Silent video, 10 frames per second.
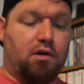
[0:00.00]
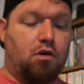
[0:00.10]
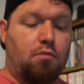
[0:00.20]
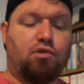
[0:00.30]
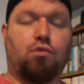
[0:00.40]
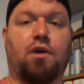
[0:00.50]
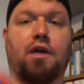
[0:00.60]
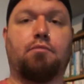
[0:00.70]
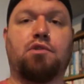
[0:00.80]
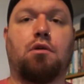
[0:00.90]
of Commodore
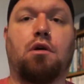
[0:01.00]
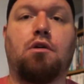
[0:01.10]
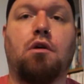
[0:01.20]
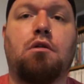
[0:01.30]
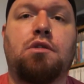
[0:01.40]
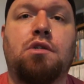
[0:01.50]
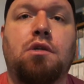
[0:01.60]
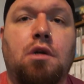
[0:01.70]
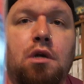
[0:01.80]
games that I got.